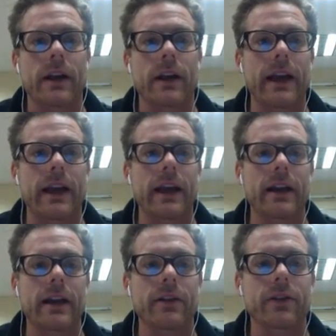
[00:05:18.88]

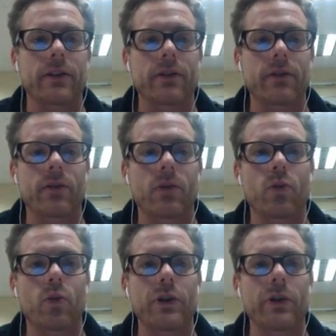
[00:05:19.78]
And
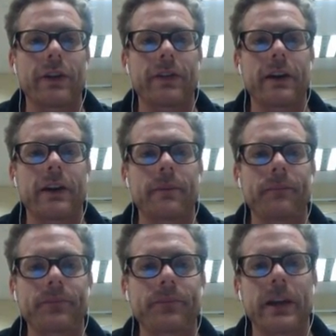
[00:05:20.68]
when you get there,
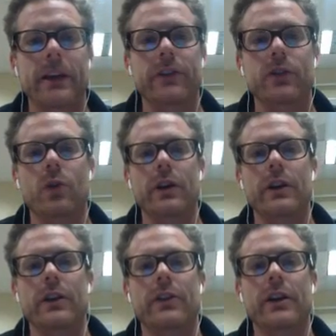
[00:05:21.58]
it's going
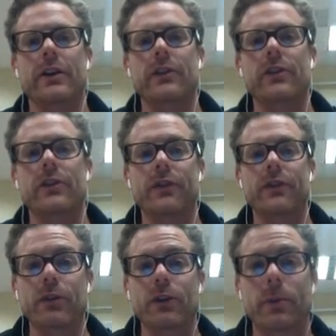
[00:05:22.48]
to say you can
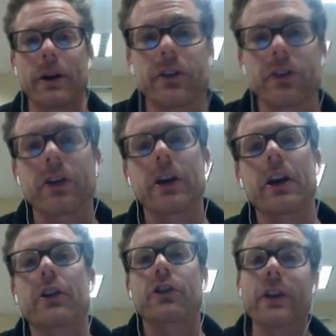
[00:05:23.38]
view responses.
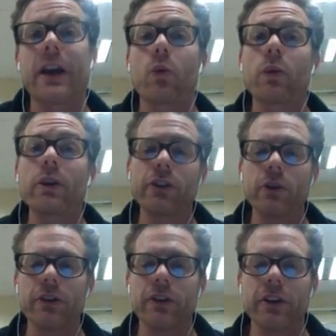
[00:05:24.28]
So now when
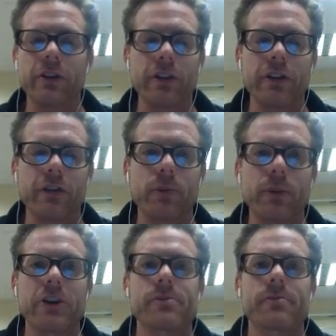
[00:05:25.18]
students enter this
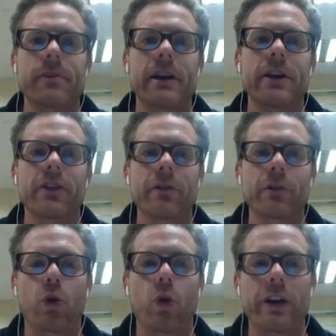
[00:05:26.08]
information, it is then
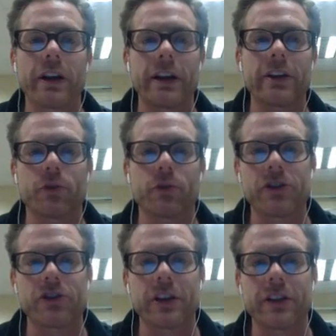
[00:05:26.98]
recorded in a
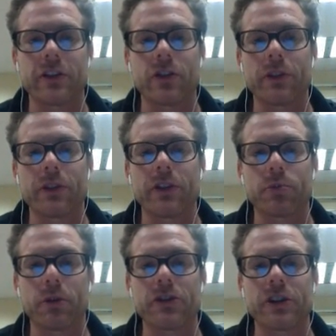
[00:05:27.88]
spreadsheet. And this is what the
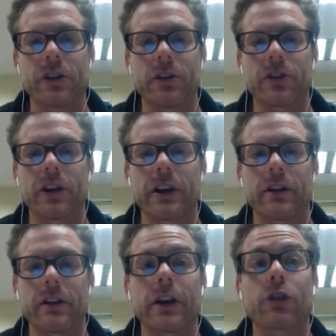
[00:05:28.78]
spreadsheet looks like.
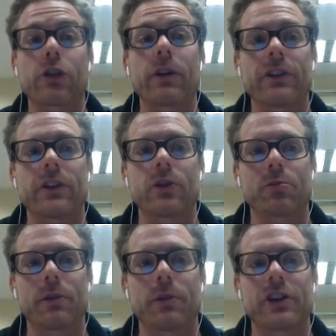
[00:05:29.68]
It creates a new
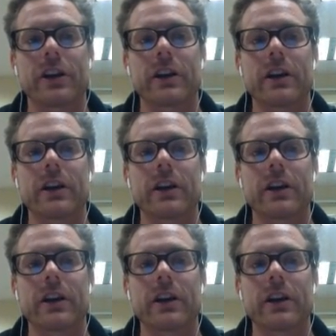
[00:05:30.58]
spreadsheet,